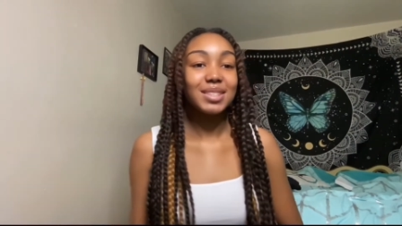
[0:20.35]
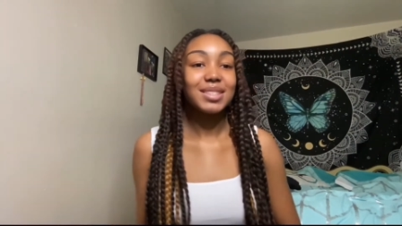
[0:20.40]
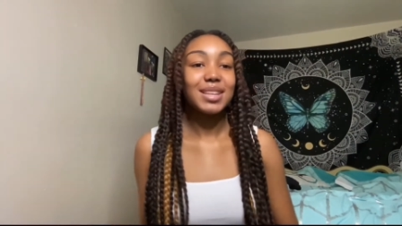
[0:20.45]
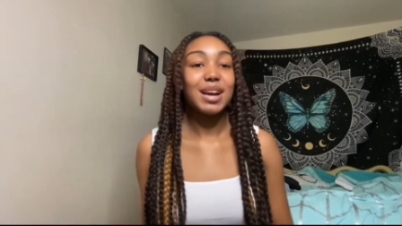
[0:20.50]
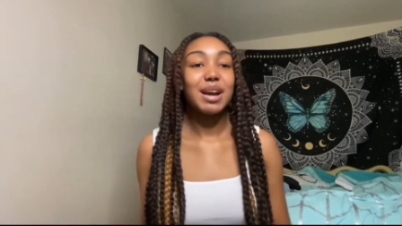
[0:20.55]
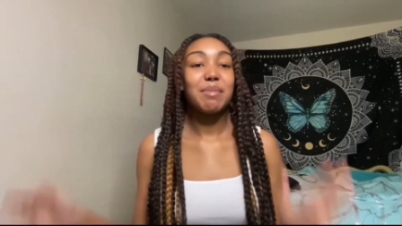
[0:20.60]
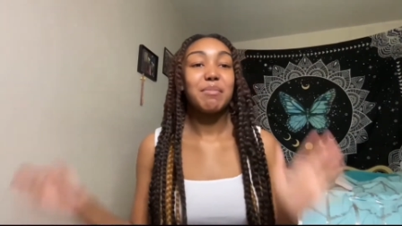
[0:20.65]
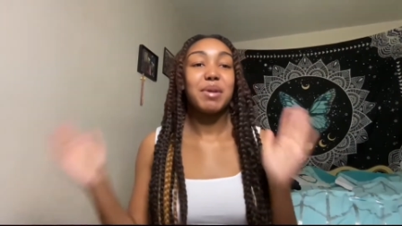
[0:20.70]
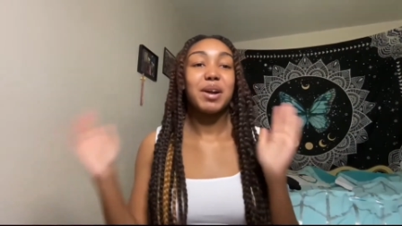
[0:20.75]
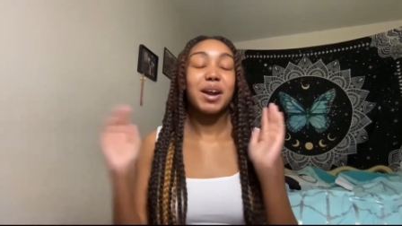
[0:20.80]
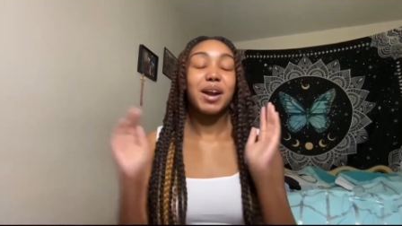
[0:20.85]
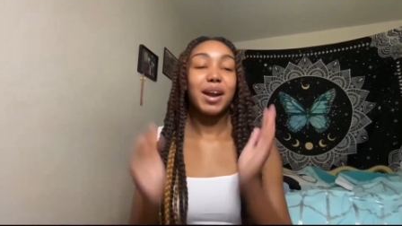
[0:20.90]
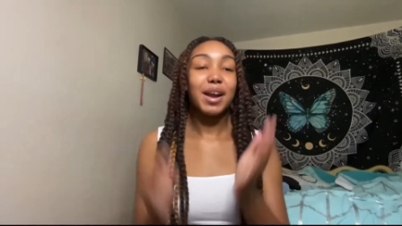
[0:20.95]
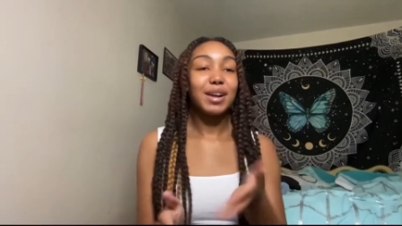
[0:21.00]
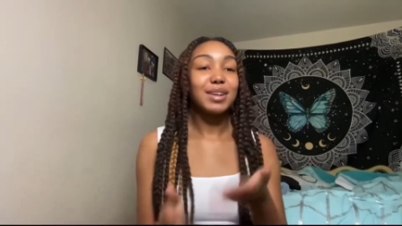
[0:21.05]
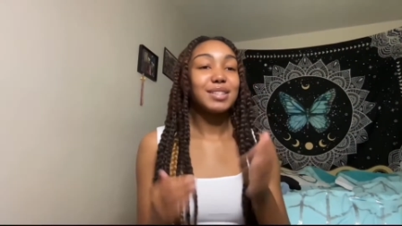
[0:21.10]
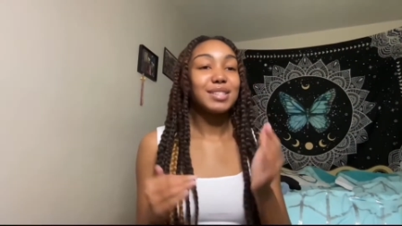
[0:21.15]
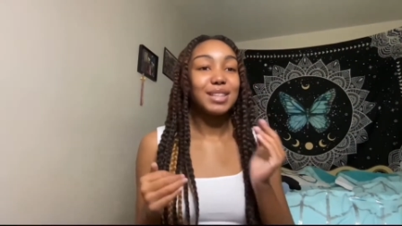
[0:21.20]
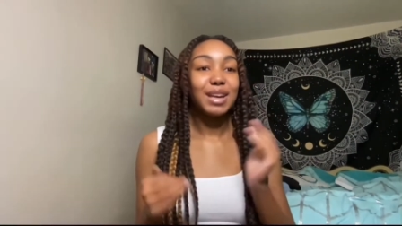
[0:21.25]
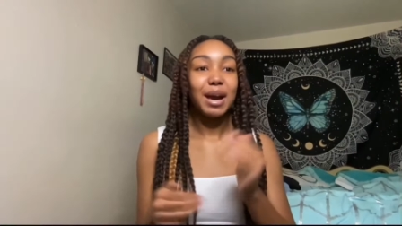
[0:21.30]
time our
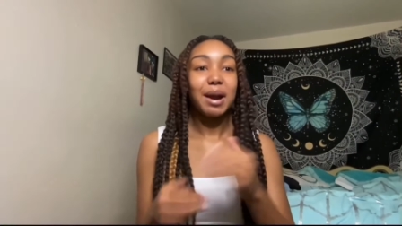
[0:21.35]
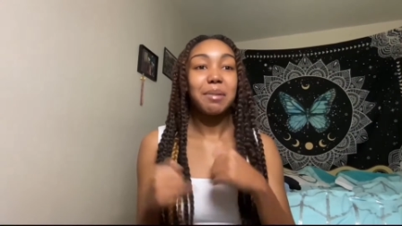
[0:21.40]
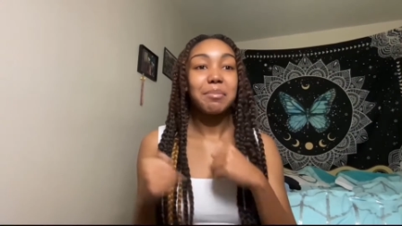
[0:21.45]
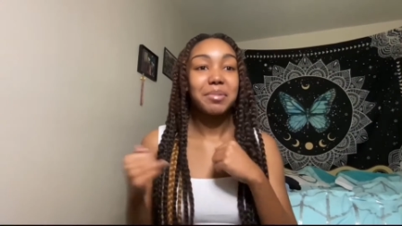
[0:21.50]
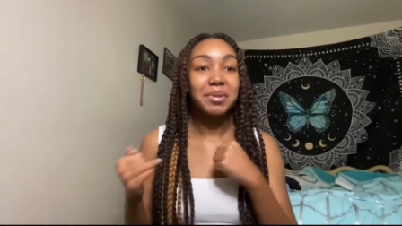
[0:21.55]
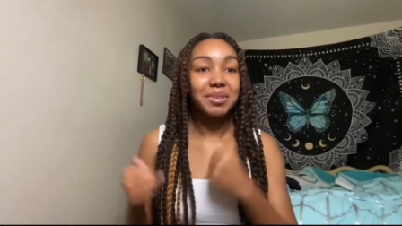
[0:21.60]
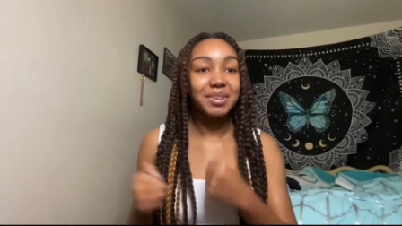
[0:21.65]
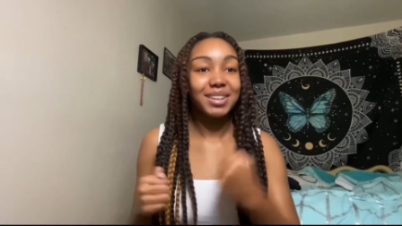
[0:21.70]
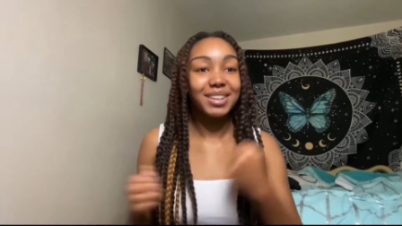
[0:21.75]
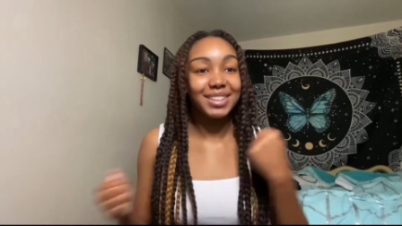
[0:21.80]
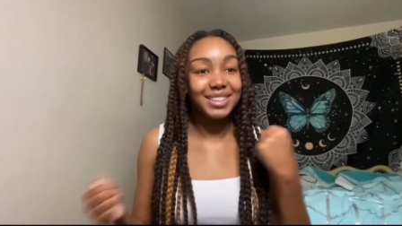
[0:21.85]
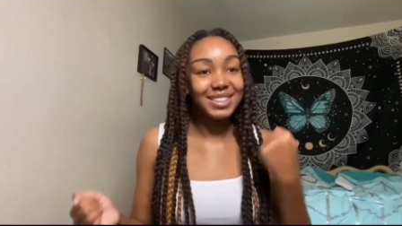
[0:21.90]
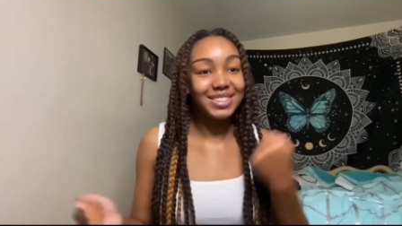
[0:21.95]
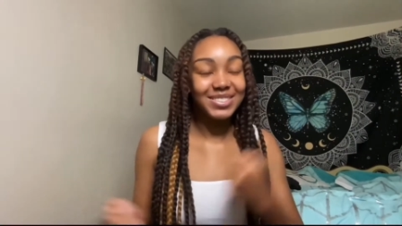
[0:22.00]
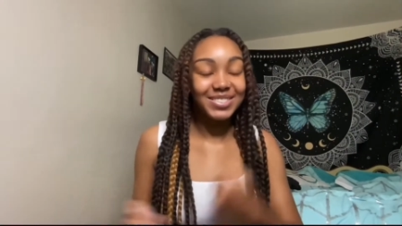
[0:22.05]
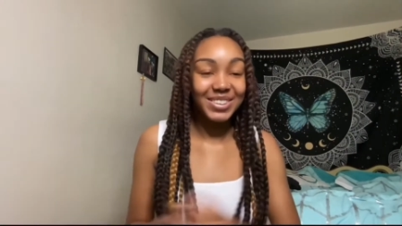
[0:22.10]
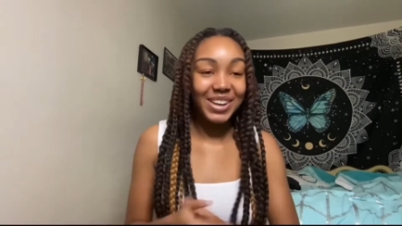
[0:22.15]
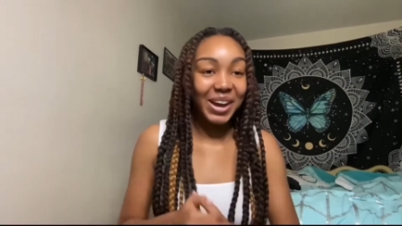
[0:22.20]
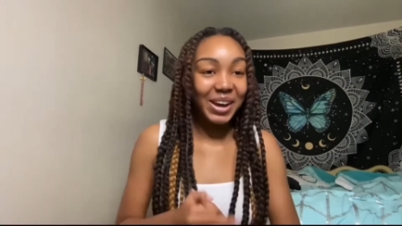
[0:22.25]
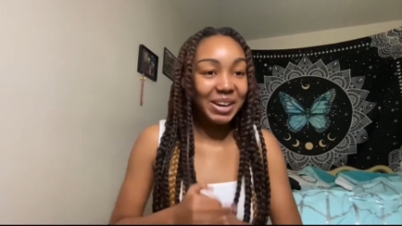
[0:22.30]
house got broken into,
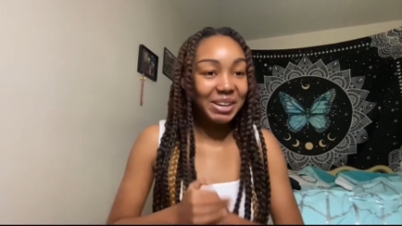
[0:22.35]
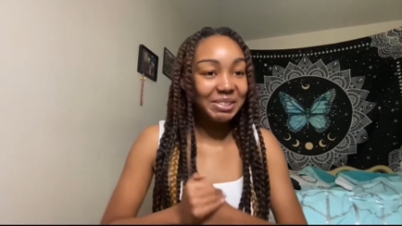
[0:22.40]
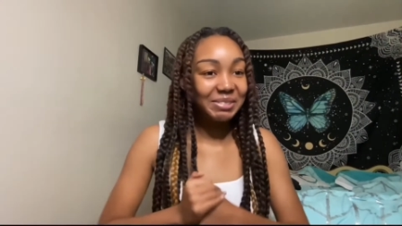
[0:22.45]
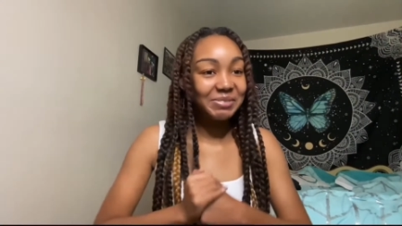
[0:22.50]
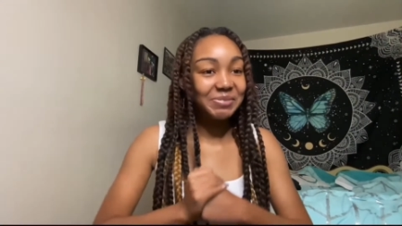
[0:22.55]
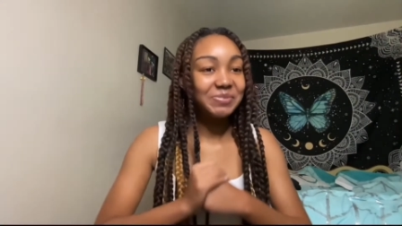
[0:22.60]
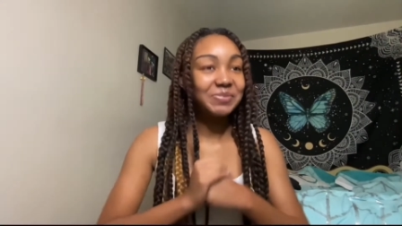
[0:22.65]
y'all.